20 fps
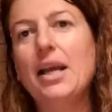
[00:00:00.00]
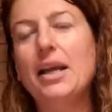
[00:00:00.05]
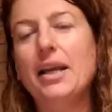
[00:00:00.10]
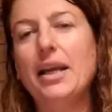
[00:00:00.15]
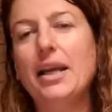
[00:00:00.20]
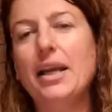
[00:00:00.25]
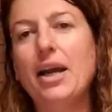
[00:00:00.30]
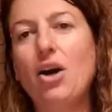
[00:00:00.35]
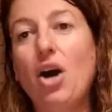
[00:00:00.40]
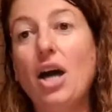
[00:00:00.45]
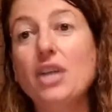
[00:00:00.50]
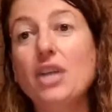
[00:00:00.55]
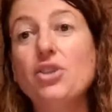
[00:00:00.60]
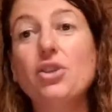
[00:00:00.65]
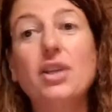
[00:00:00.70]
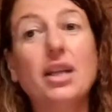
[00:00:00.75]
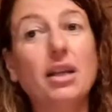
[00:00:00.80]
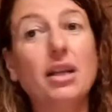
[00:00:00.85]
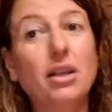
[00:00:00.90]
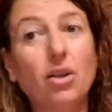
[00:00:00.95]
Now, I do
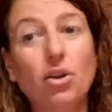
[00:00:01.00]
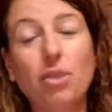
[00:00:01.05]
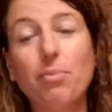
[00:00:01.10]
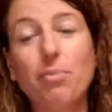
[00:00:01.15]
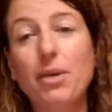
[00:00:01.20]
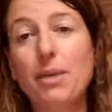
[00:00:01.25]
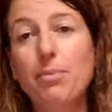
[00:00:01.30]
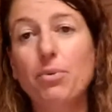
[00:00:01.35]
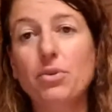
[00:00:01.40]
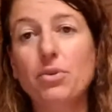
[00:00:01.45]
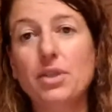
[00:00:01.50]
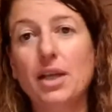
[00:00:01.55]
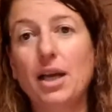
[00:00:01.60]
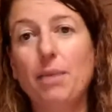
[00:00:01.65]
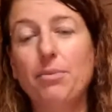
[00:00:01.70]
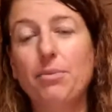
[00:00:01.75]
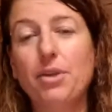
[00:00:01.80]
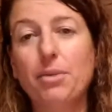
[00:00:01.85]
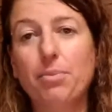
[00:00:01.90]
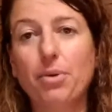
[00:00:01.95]
get a lot of people,
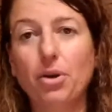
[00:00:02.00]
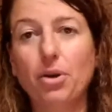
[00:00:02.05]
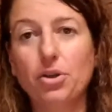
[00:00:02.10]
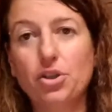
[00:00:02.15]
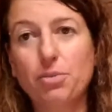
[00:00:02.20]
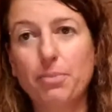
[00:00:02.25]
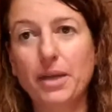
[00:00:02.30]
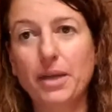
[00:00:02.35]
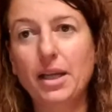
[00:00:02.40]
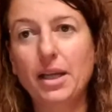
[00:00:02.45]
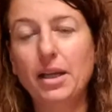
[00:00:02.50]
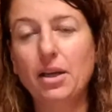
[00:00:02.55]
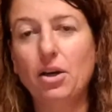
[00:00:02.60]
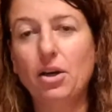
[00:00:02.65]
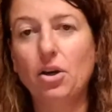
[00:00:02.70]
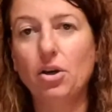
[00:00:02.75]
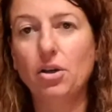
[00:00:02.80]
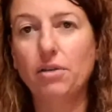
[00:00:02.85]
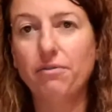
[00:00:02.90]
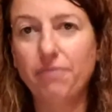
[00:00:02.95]
Dharm, that approach me
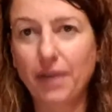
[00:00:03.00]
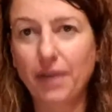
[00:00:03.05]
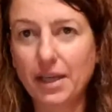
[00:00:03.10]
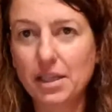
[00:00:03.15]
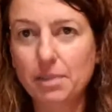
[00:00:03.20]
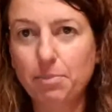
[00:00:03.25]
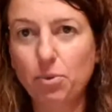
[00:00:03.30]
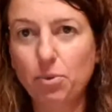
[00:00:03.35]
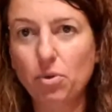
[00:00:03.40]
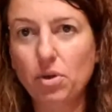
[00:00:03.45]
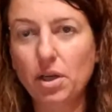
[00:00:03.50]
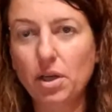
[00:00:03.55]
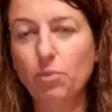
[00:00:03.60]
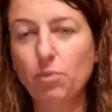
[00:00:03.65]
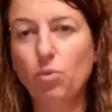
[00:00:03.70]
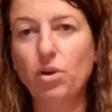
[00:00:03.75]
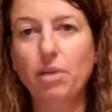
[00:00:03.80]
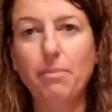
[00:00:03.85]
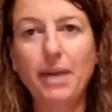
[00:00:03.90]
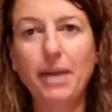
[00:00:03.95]
on Facebook and
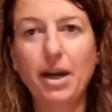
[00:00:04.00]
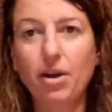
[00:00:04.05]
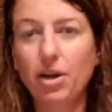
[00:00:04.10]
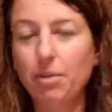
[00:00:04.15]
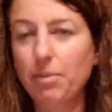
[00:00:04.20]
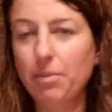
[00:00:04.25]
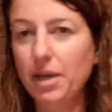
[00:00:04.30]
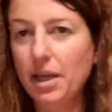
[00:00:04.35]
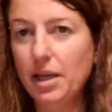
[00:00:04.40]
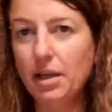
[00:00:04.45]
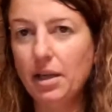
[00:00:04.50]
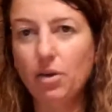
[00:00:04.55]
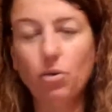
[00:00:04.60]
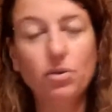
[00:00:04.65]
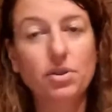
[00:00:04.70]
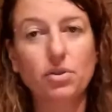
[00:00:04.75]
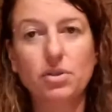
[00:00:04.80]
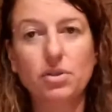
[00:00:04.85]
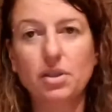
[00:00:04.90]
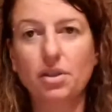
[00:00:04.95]
want to marry me and all
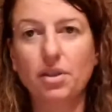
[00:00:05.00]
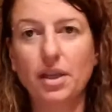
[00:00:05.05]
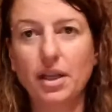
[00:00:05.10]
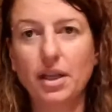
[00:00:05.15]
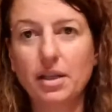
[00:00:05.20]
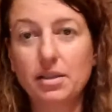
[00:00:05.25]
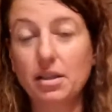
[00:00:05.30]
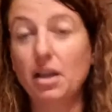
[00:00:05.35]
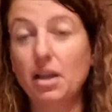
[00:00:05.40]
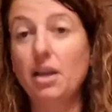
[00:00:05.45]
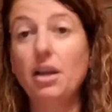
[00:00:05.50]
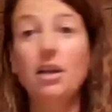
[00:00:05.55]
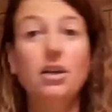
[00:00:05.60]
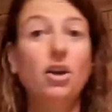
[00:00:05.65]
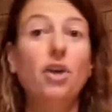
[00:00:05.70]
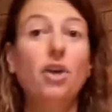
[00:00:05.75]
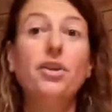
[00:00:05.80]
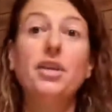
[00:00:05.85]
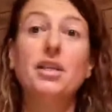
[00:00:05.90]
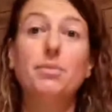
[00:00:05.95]
sorts of things. And I don't
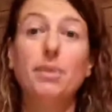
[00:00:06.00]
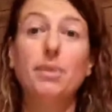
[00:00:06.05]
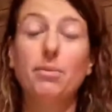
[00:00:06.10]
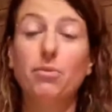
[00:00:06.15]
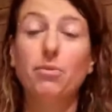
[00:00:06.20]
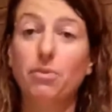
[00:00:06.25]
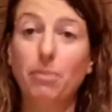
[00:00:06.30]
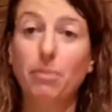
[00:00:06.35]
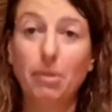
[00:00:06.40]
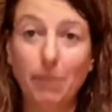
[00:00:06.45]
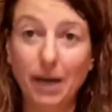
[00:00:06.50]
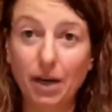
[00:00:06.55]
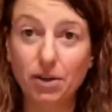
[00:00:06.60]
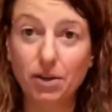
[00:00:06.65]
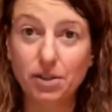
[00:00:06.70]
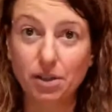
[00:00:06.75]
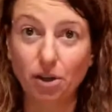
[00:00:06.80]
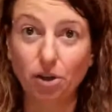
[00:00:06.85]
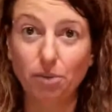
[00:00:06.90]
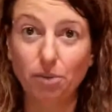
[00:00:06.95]
know these people from a bar
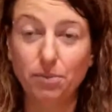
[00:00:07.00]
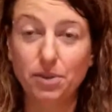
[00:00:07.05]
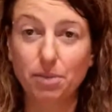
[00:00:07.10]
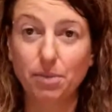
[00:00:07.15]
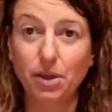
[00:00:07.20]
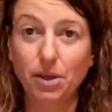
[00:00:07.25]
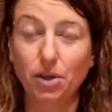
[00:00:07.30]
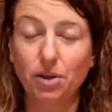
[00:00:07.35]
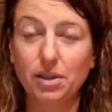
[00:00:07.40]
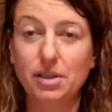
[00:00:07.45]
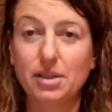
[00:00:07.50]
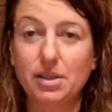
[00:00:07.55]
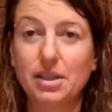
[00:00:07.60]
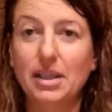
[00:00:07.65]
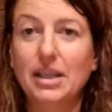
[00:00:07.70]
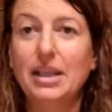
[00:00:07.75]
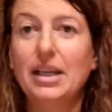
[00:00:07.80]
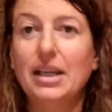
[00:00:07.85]
of soap, to be honest.